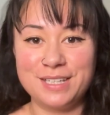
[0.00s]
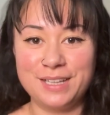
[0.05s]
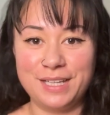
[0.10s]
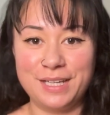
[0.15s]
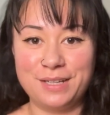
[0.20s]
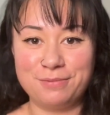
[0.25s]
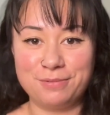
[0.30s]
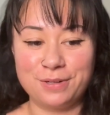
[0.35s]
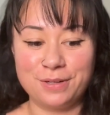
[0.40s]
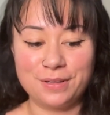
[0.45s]

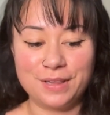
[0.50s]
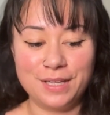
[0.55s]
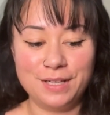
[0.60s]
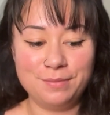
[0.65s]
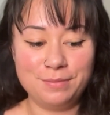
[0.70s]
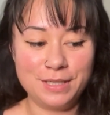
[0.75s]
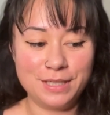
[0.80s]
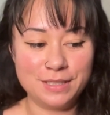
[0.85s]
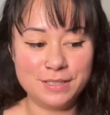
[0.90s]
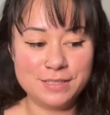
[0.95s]
like worth it
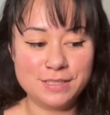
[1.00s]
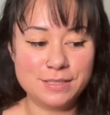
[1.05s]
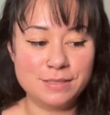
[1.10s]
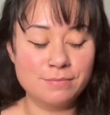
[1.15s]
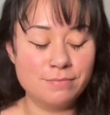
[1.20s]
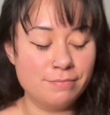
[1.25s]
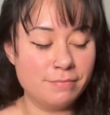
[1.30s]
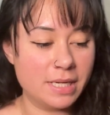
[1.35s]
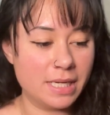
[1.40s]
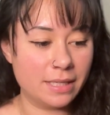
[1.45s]
because
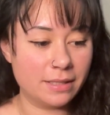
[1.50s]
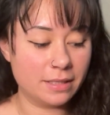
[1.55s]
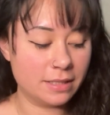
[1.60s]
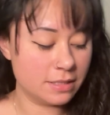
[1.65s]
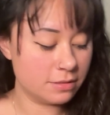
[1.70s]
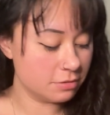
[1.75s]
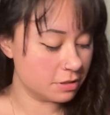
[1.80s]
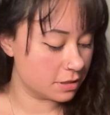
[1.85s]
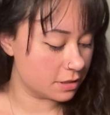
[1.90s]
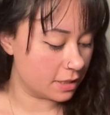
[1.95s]
man,
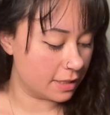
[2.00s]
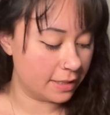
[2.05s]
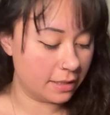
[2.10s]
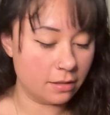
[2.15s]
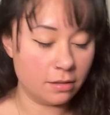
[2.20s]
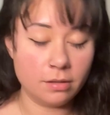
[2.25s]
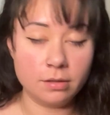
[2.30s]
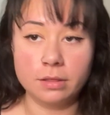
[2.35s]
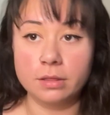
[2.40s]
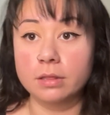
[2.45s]
this was like
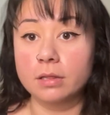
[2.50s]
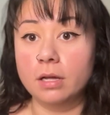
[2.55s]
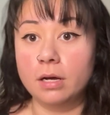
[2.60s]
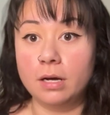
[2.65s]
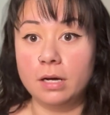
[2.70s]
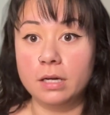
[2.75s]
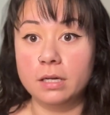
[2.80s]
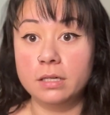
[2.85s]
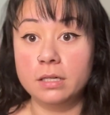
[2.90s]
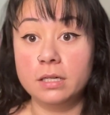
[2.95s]
a
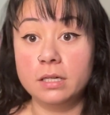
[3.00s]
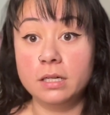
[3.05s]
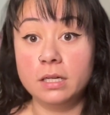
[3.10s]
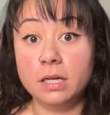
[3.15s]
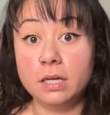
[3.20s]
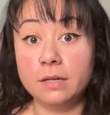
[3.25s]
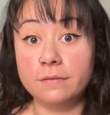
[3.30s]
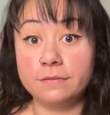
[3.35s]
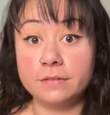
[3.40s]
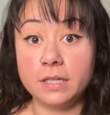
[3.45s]
lot
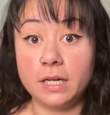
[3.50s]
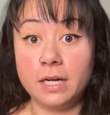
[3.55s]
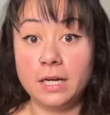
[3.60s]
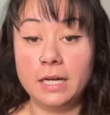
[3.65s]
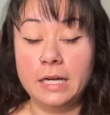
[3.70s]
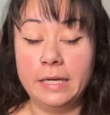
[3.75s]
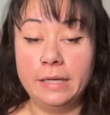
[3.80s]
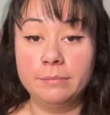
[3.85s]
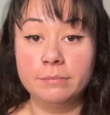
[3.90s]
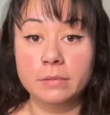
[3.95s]
of
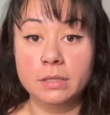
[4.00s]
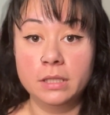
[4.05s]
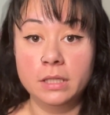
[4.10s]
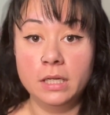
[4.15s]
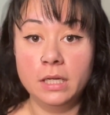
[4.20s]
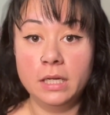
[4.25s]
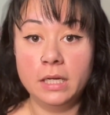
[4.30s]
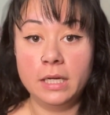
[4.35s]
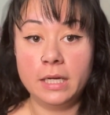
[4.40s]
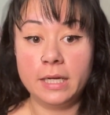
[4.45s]
time.
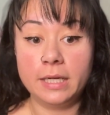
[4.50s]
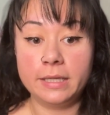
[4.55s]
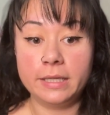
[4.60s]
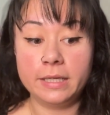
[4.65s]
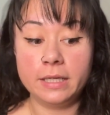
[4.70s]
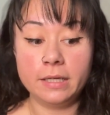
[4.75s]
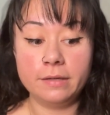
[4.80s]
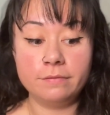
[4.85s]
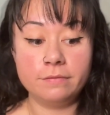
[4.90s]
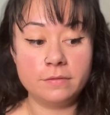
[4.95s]
I
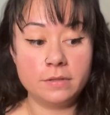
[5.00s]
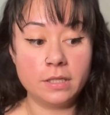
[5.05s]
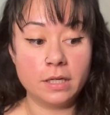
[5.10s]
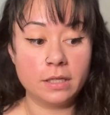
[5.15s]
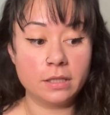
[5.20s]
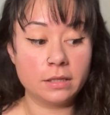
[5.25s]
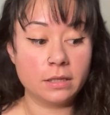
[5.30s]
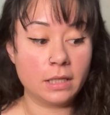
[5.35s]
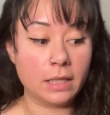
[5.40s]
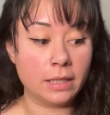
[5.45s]
think I've
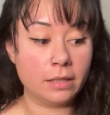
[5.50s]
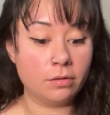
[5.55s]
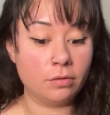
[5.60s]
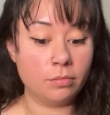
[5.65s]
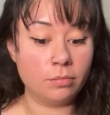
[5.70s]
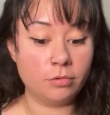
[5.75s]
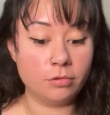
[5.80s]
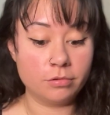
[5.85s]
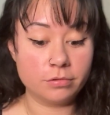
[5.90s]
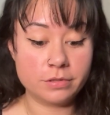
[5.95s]
done like
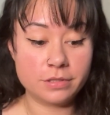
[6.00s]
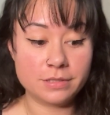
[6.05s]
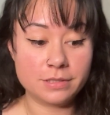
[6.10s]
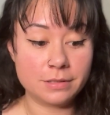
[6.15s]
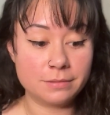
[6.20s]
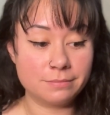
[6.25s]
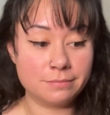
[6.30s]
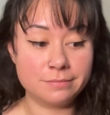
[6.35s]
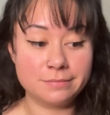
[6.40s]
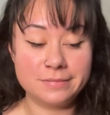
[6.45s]
almost
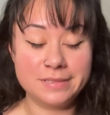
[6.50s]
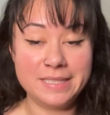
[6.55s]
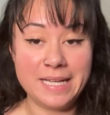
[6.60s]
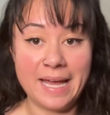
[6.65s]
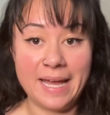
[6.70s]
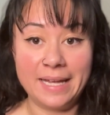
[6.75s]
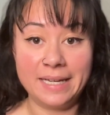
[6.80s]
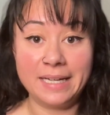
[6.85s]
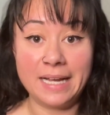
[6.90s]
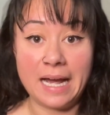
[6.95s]

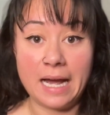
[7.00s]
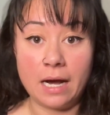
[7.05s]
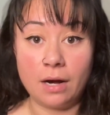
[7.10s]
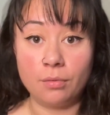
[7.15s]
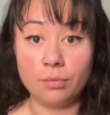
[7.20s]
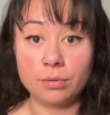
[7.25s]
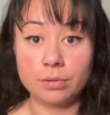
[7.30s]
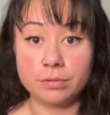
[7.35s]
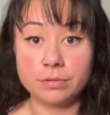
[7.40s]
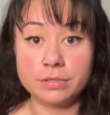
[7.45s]
10
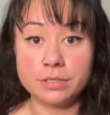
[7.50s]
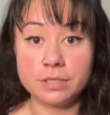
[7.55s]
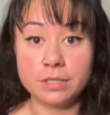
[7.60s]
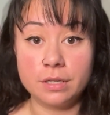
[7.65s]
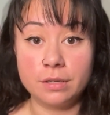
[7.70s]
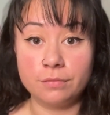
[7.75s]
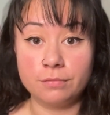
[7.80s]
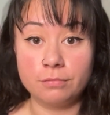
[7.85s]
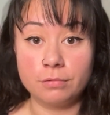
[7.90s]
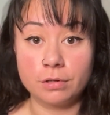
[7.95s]
hours
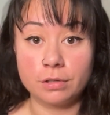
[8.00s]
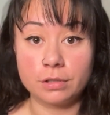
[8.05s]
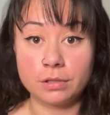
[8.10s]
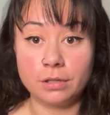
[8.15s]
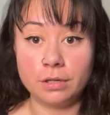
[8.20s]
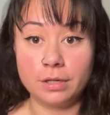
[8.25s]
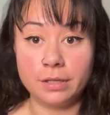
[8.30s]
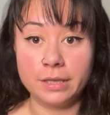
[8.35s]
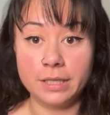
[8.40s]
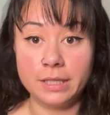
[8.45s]
of work
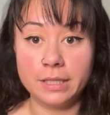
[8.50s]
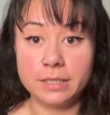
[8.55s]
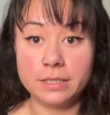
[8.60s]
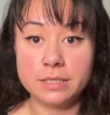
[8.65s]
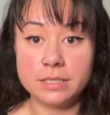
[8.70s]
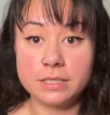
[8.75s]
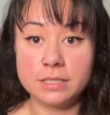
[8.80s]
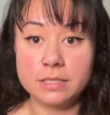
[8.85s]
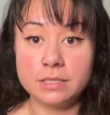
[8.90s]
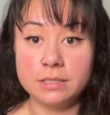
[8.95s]
on
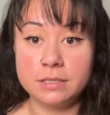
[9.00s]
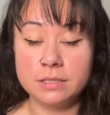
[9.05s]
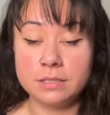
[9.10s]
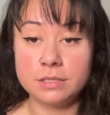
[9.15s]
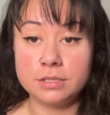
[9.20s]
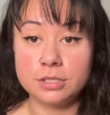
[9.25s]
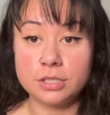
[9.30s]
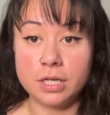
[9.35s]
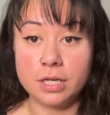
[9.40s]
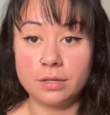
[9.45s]
this.
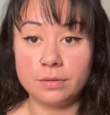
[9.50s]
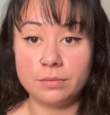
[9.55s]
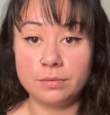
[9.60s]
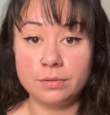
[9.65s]
So,